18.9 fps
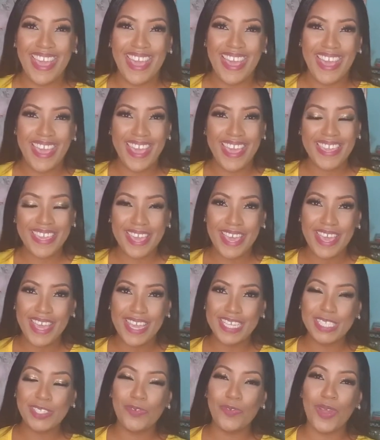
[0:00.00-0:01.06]
Hi
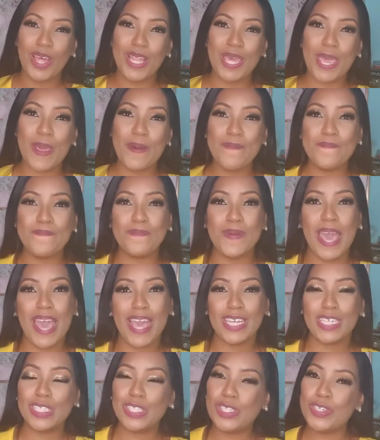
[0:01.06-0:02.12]
guys, welcome
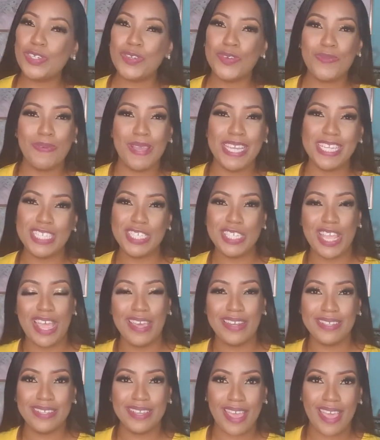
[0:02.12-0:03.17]
back to my
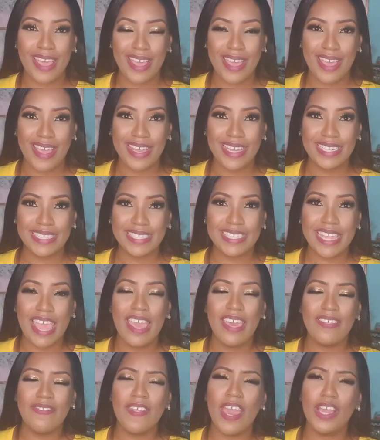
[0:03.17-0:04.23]
channel guys.
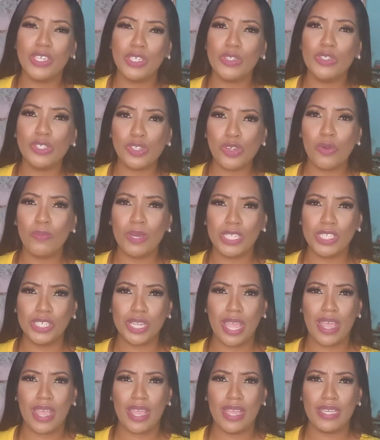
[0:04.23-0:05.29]
Thank you so much
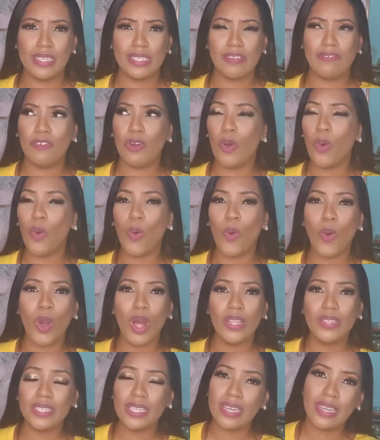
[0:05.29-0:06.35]
guys for
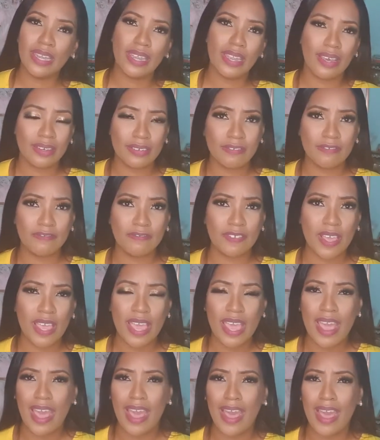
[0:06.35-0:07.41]
all the love.
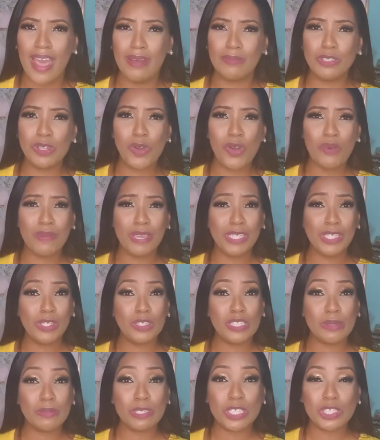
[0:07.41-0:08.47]
To all my new
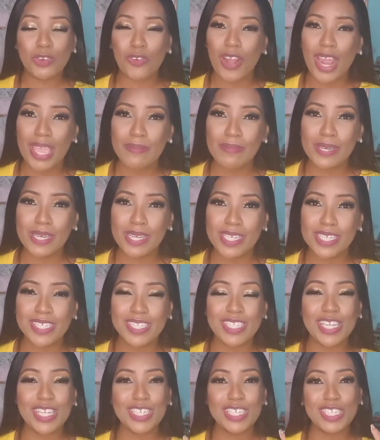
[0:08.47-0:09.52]

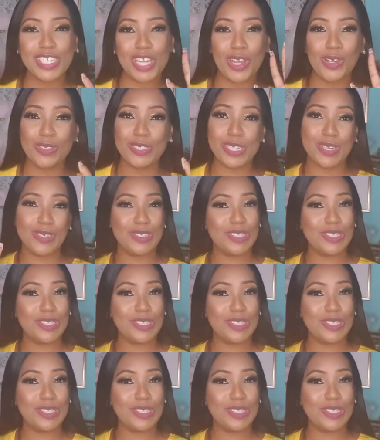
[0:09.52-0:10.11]
subscribers, shout out